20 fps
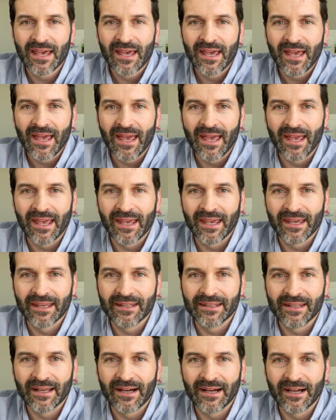
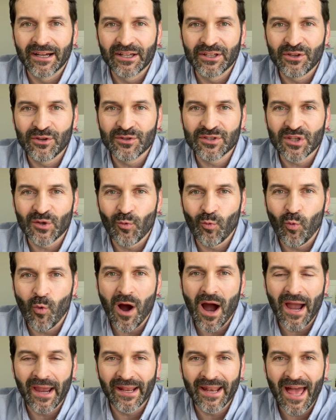and usually
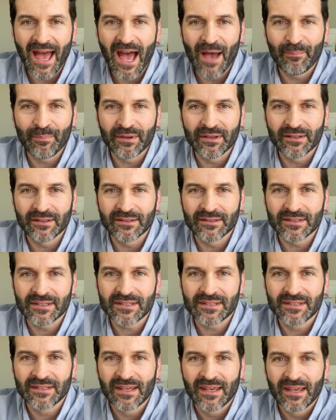why it
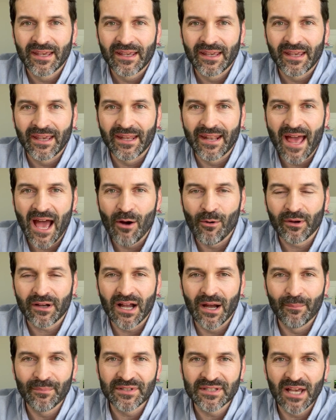happens and how it
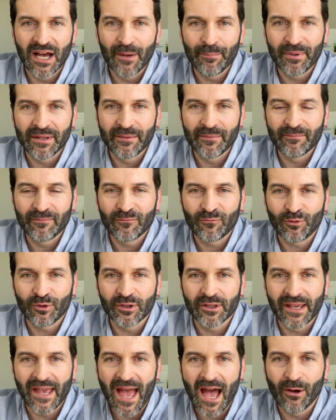comes up, and
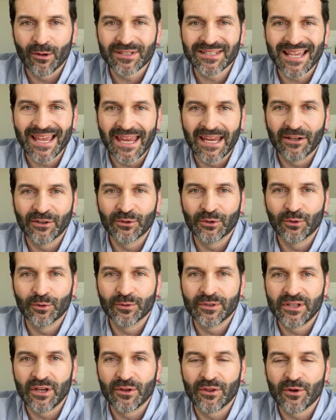really how it's
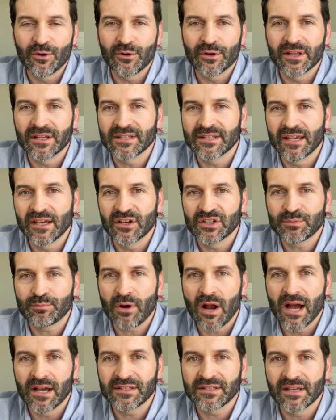handled during the sales
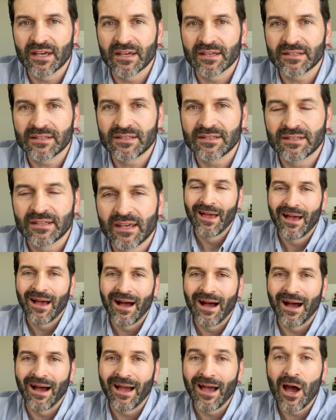process.
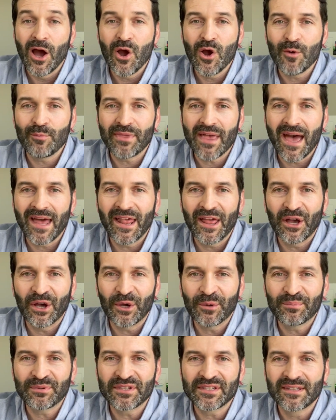I hope that
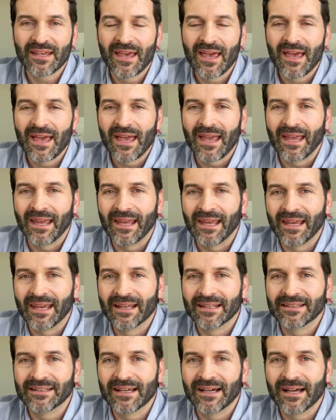helps.
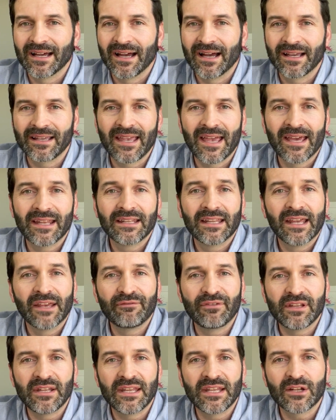And again,
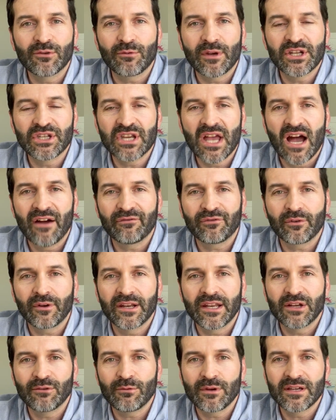if you need to reach out for
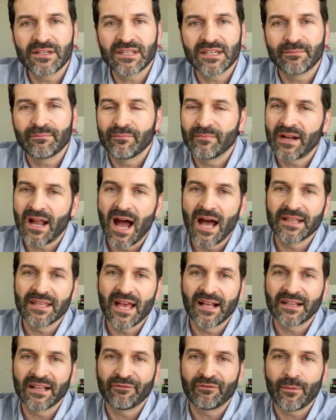any reason,
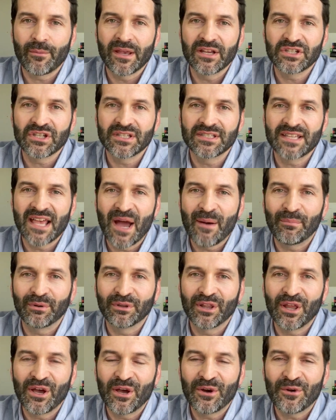contact information is down
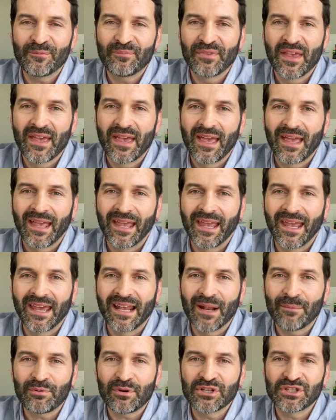below.
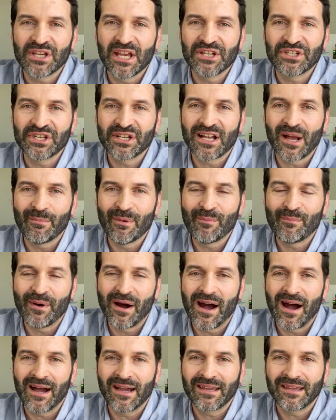And I appreciate you coming
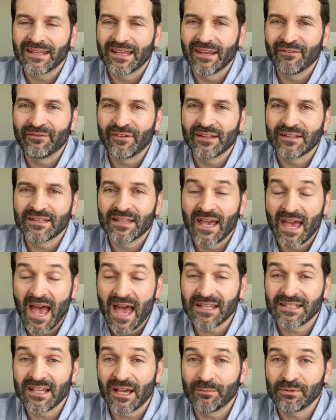by. If it
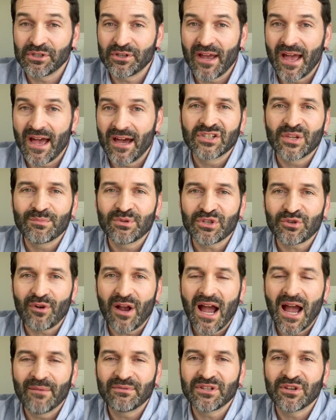has helped you out,
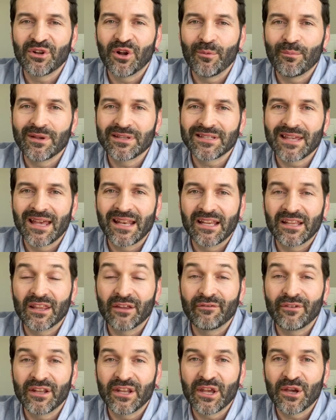subscribe so you don't miss any of
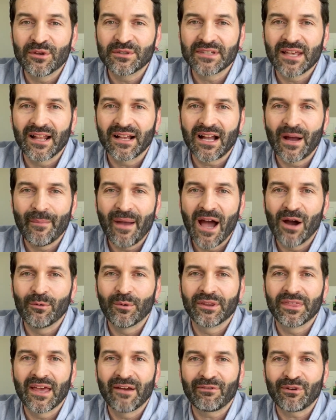the videos that I come out
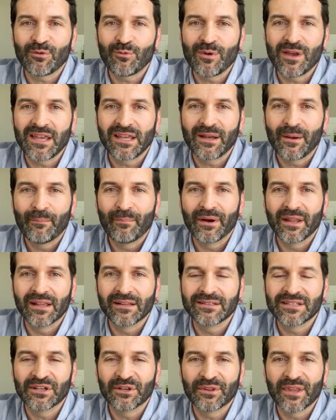with every week. But
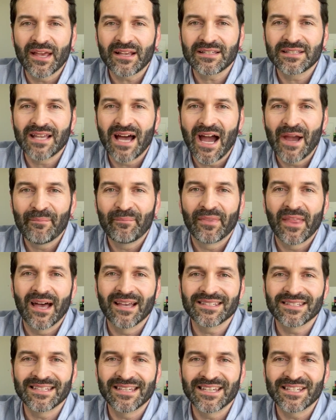until next time,
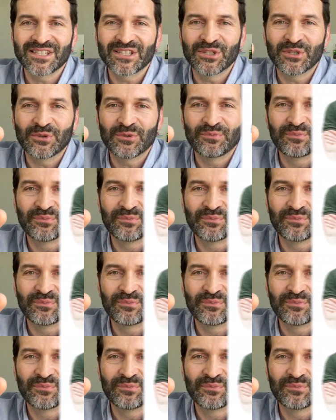I'll see you soon.